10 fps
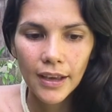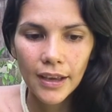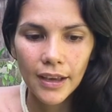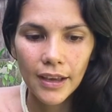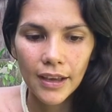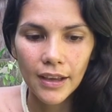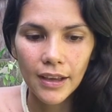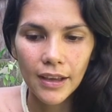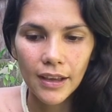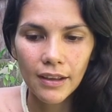
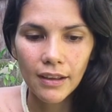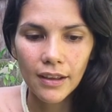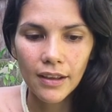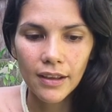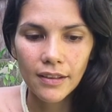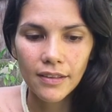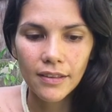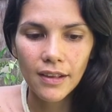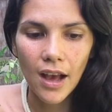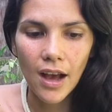
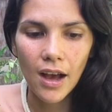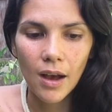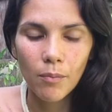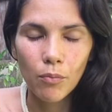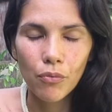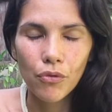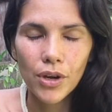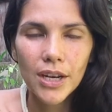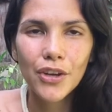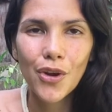is
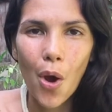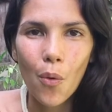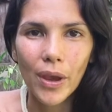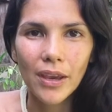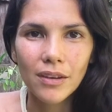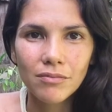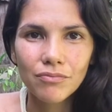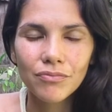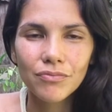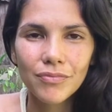really knowing
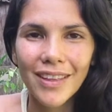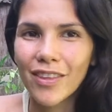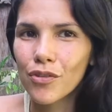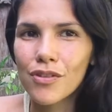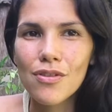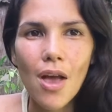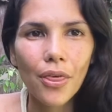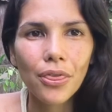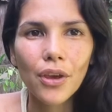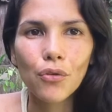that there's
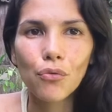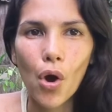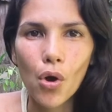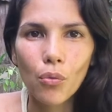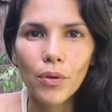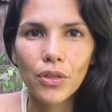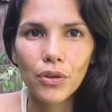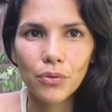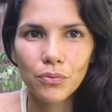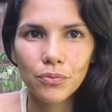nothing wrong with
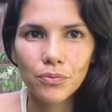you.